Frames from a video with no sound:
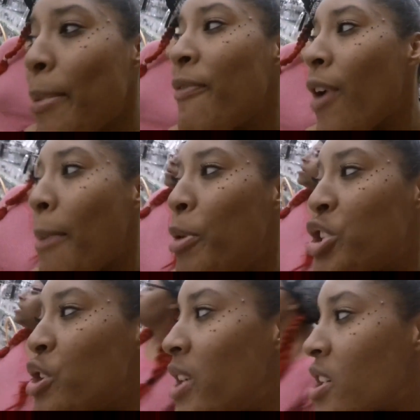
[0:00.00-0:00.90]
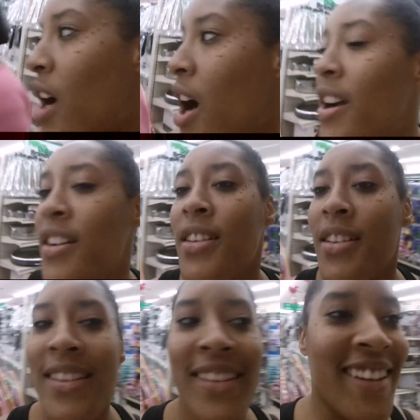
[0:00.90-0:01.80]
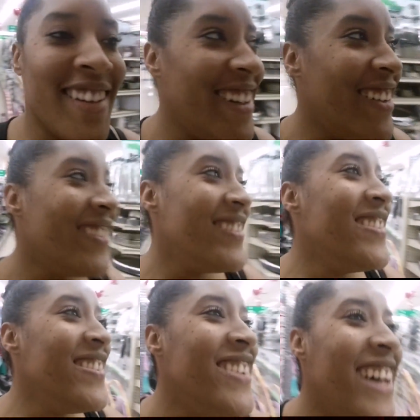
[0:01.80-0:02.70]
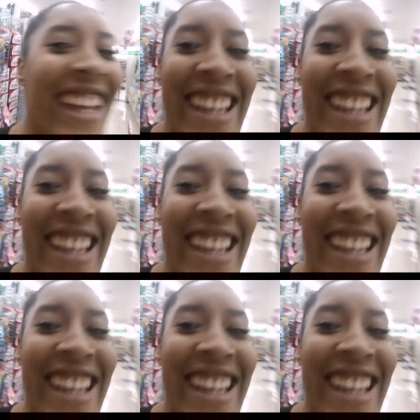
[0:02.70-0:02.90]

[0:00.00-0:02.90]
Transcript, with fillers: Stop it before you I put you in the car.